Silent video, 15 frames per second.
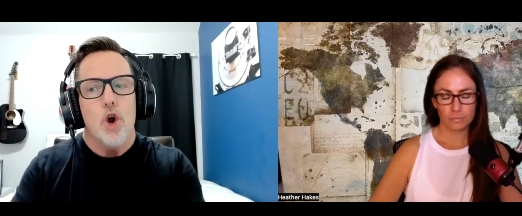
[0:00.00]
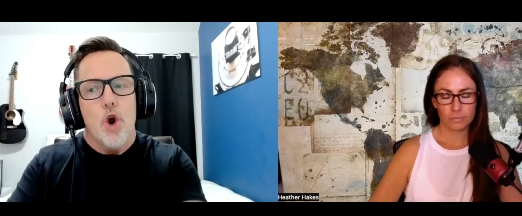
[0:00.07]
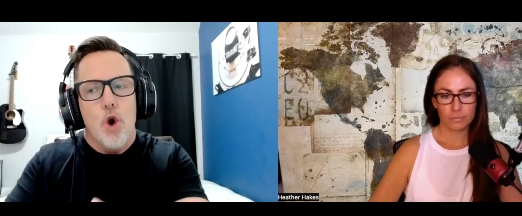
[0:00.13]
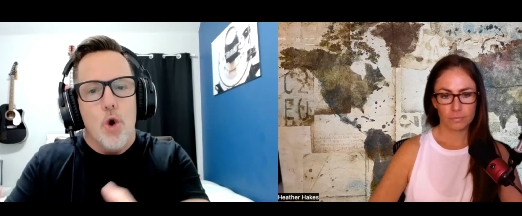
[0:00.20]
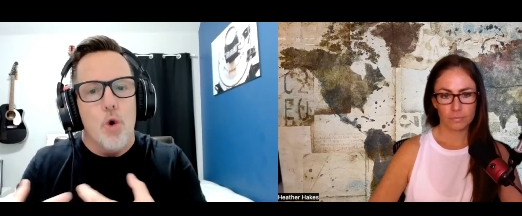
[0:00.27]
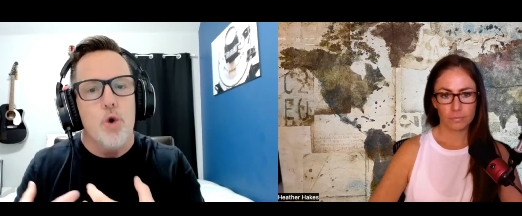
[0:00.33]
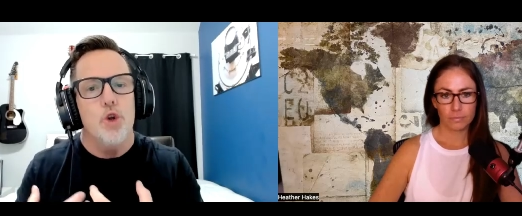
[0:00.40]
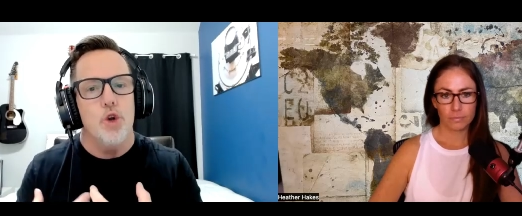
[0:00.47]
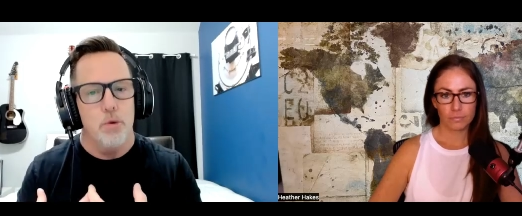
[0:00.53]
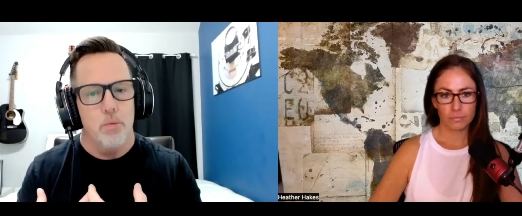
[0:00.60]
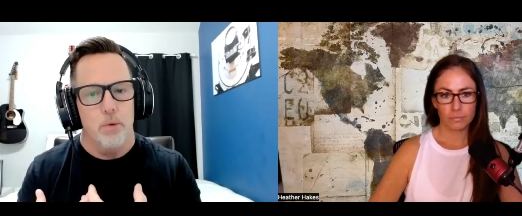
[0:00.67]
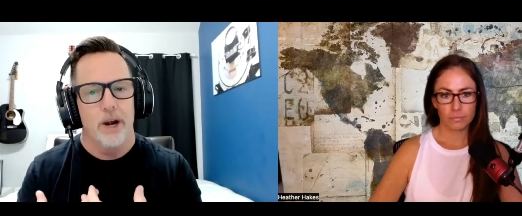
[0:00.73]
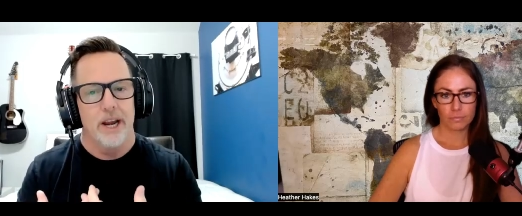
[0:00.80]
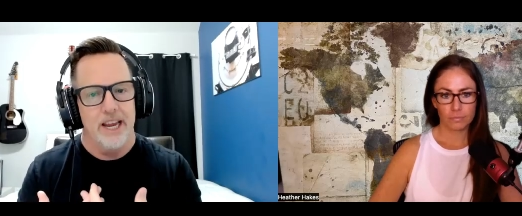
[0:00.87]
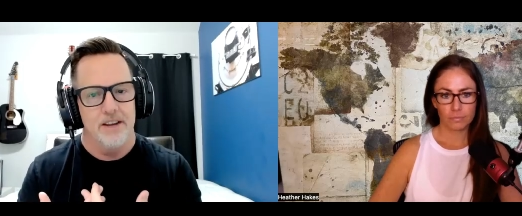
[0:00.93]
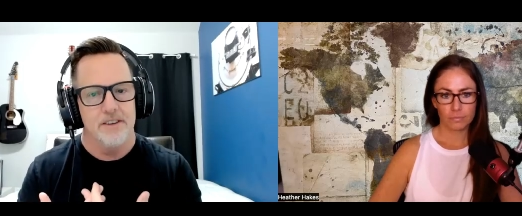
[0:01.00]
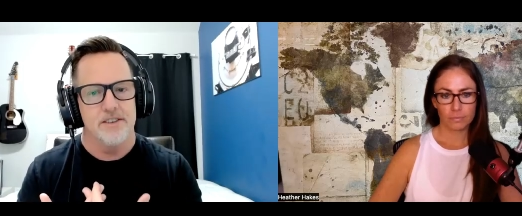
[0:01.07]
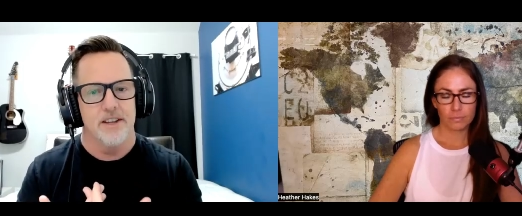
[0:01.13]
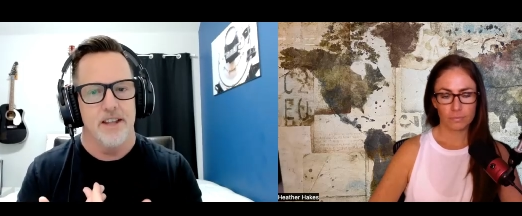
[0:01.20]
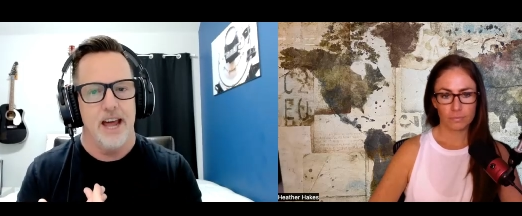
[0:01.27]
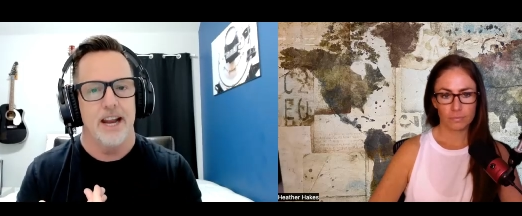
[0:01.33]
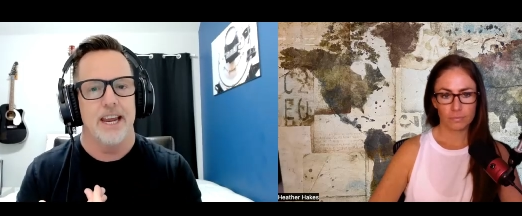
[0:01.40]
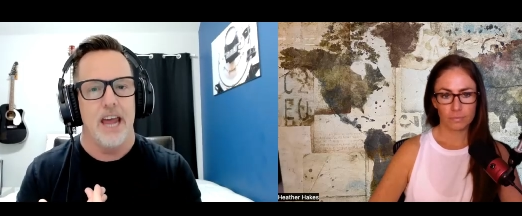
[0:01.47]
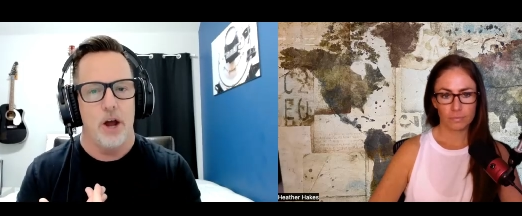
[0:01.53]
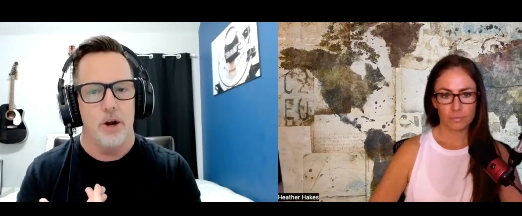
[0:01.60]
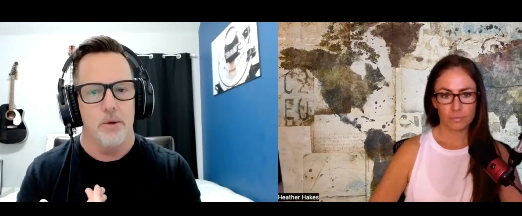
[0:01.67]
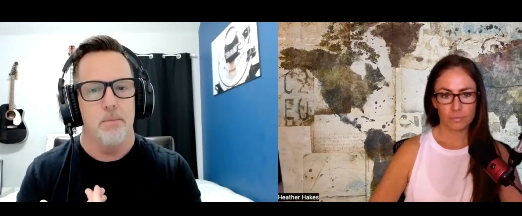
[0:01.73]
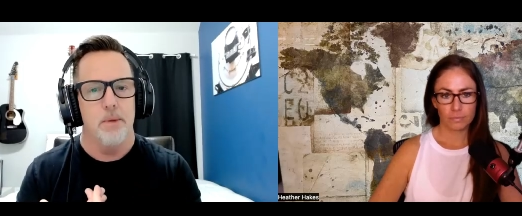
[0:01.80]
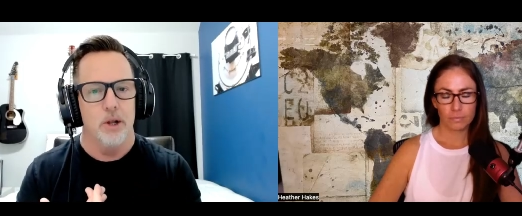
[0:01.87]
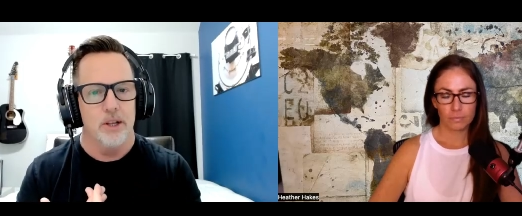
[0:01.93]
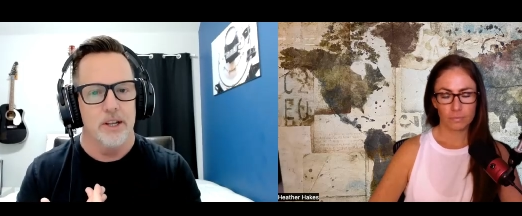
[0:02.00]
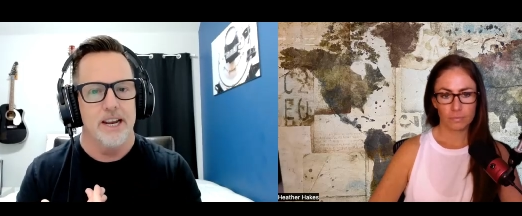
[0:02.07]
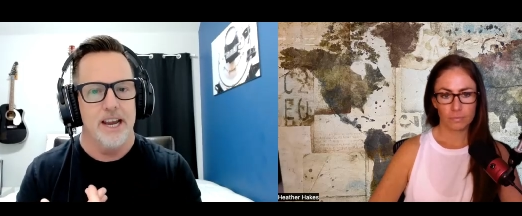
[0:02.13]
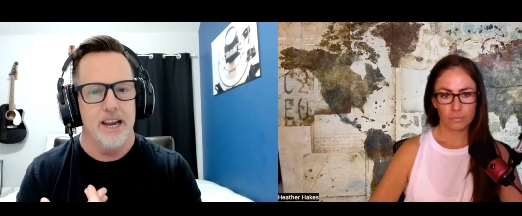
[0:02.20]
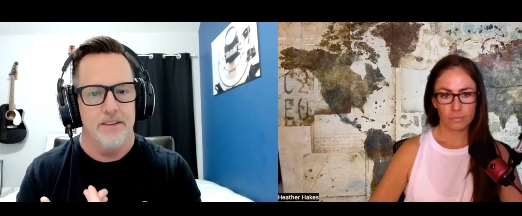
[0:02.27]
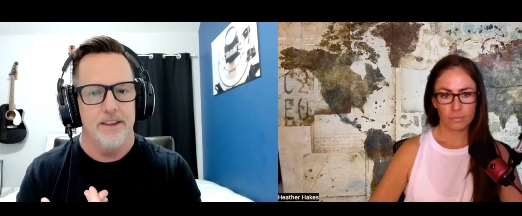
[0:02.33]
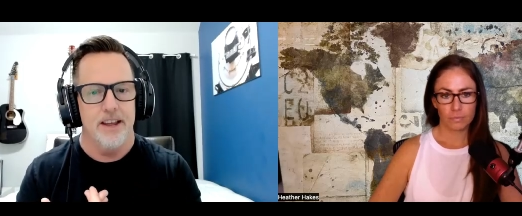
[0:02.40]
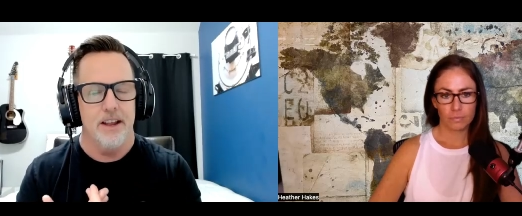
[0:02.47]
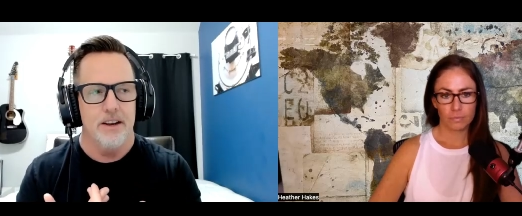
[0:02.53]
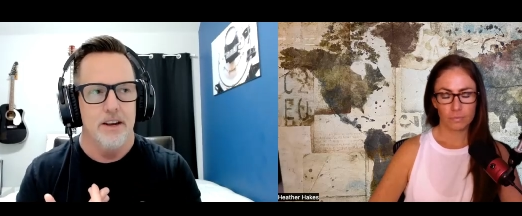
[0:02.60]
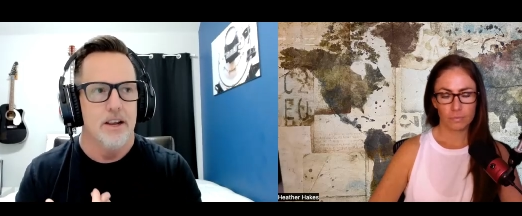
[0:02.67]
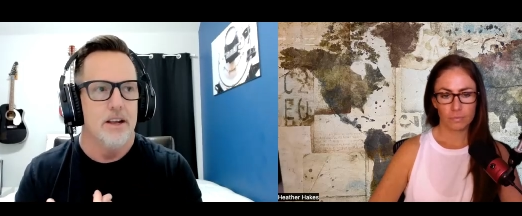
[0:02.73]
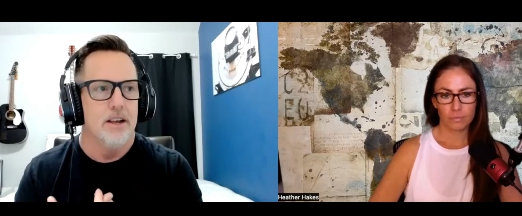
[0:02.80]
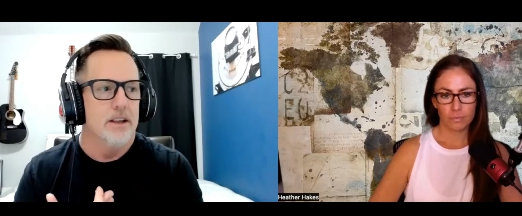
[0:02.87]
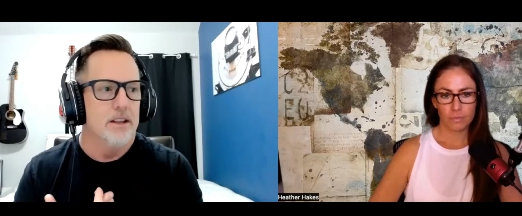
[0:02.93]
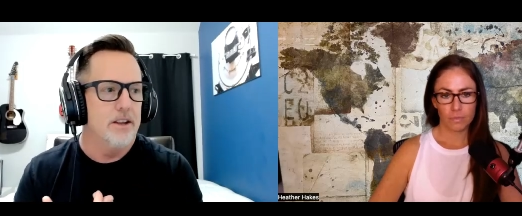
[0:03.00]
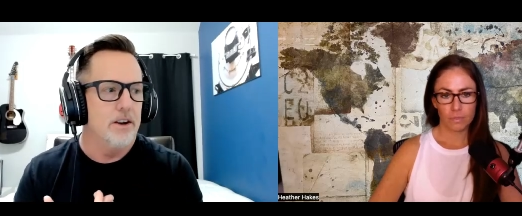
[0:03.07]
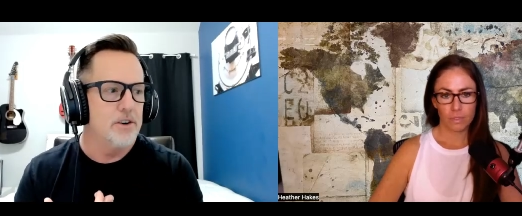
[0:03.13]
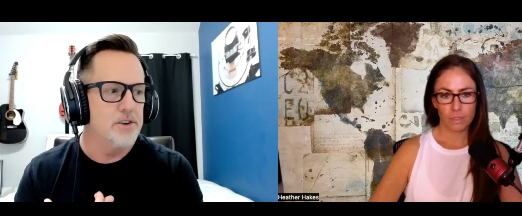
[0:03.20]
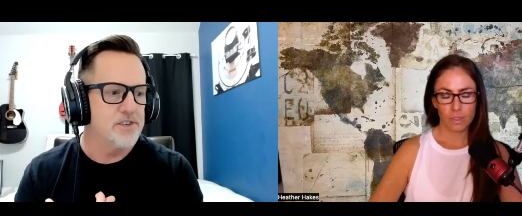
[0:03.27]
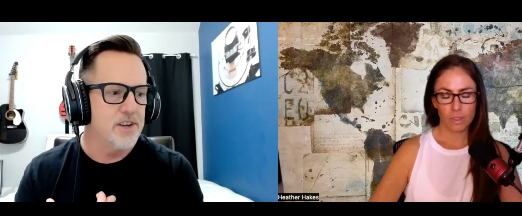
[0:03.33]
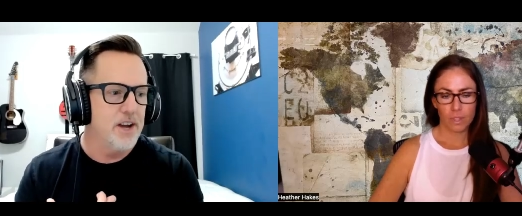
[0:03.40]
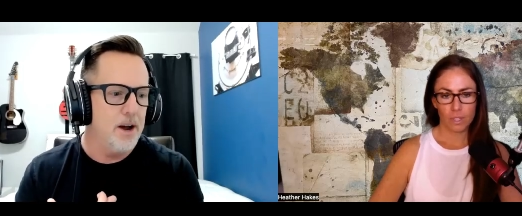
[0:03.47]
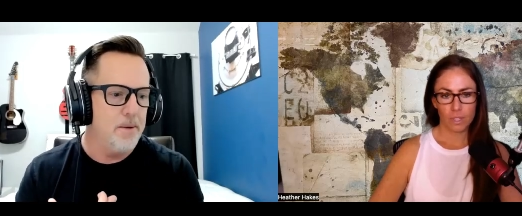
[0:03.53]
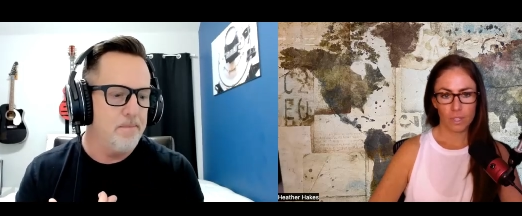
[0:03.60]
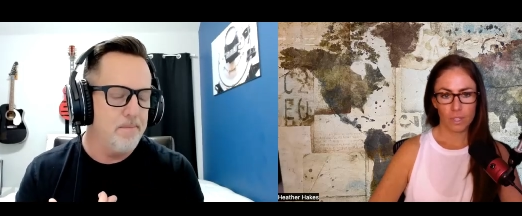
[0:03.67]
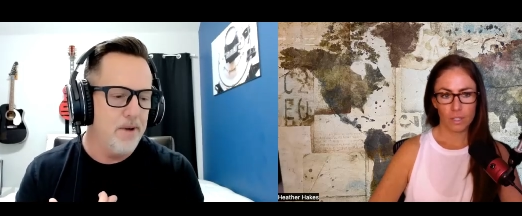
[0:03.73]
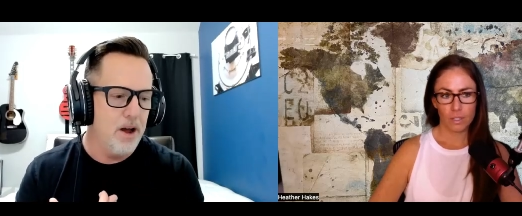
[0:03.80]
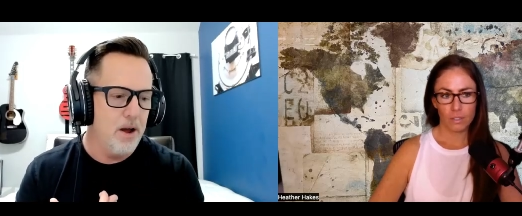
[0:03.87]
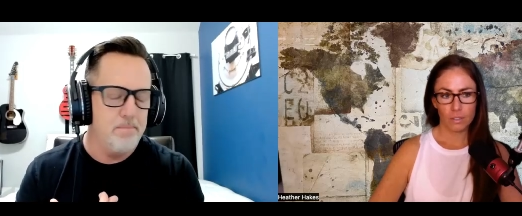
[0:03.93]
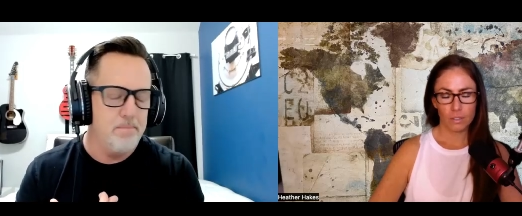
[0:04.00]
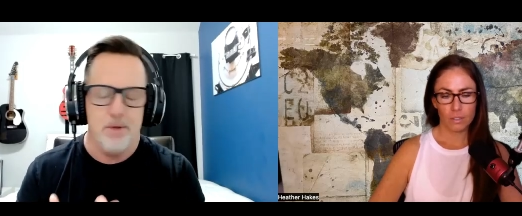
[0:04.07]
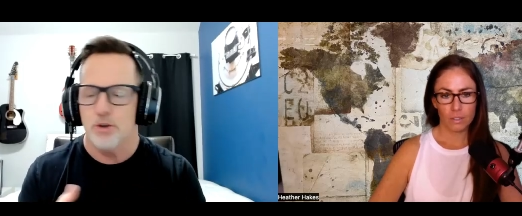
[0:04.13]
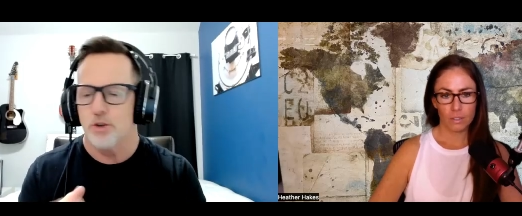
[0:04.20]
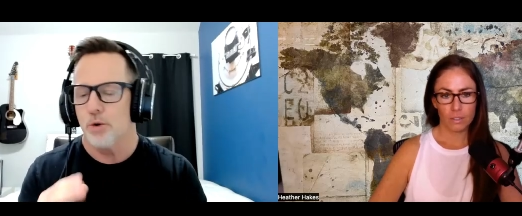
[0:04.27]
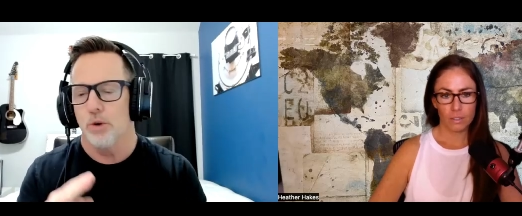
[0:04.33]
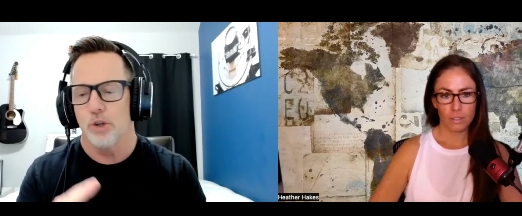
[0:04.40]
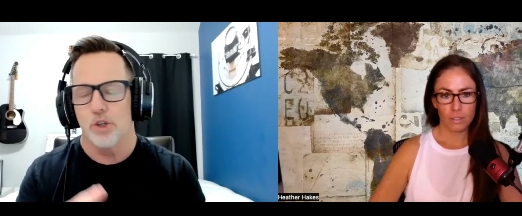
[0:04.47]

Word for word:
Speaker 1: who you bring into that accountability, and that there's um, a mutual